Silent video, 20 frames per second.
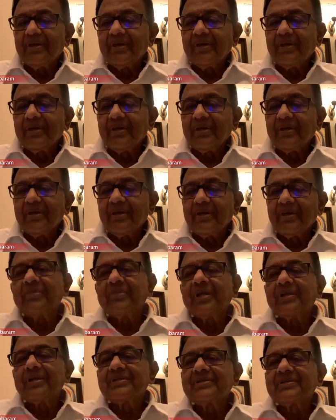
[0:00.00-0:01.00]
Far
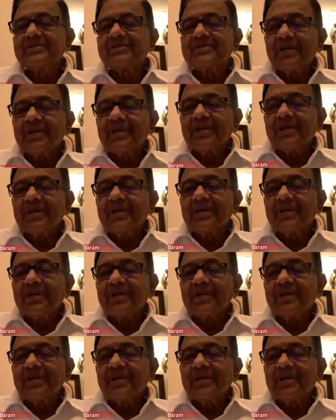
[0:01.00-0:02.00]
from
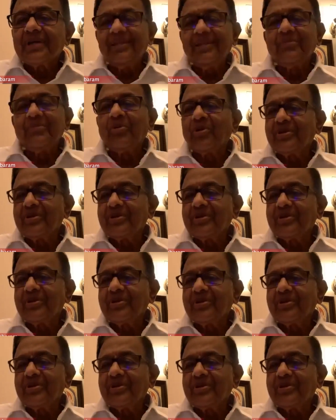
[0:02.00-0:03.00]
doubling anybody's
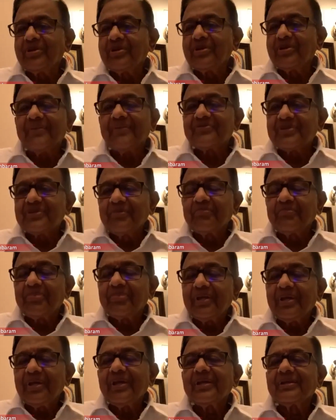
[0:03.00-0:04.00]
income, they have
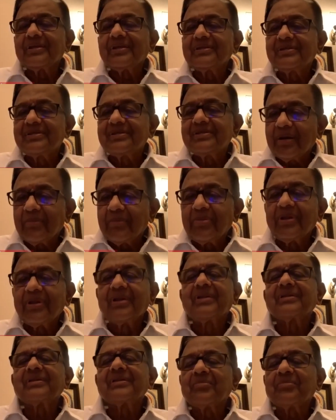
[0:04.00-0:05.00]
simply
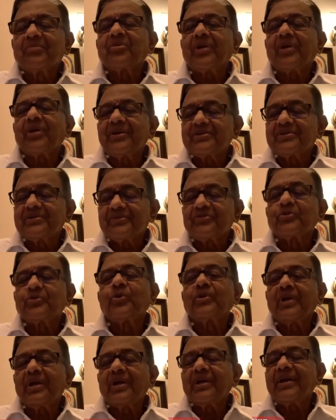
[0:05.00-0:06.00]
doubled the price of
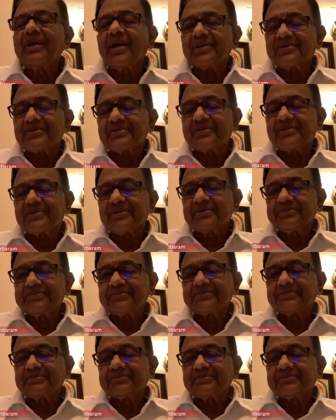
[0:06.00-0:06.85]
cooking gas.